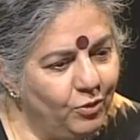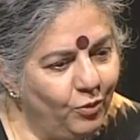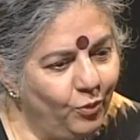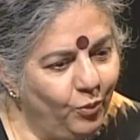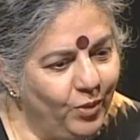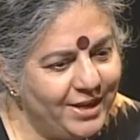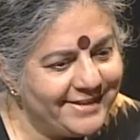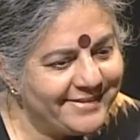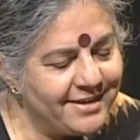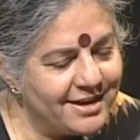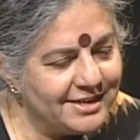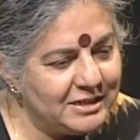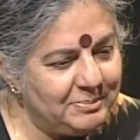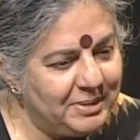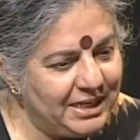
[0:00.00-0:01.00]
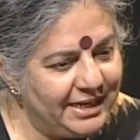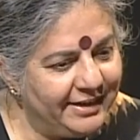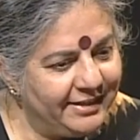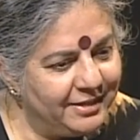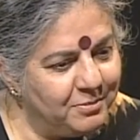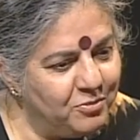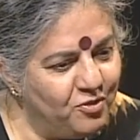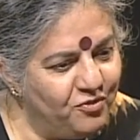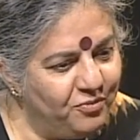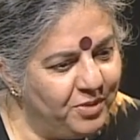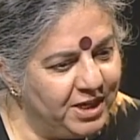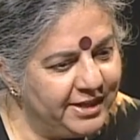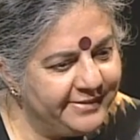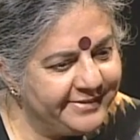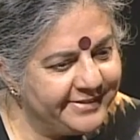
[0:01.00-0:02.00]
we started building the
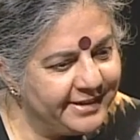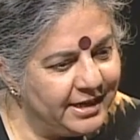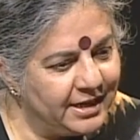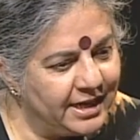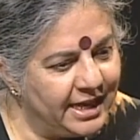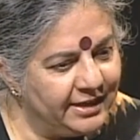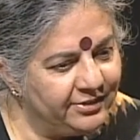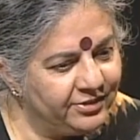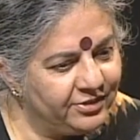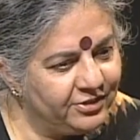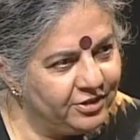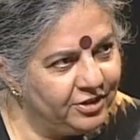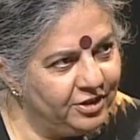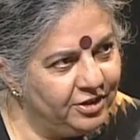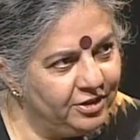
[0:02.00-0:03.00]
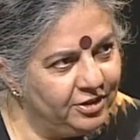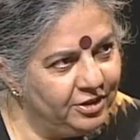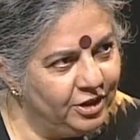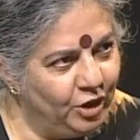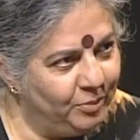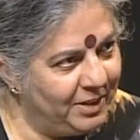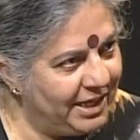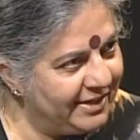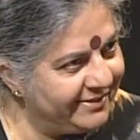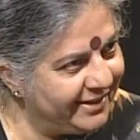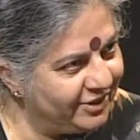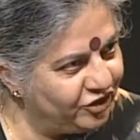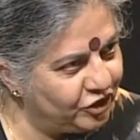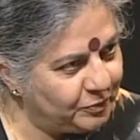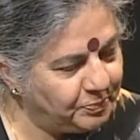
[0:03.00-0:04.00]
movement against
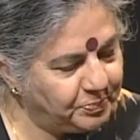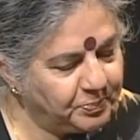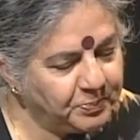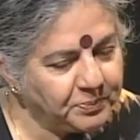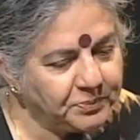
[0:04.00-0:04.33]
globalization,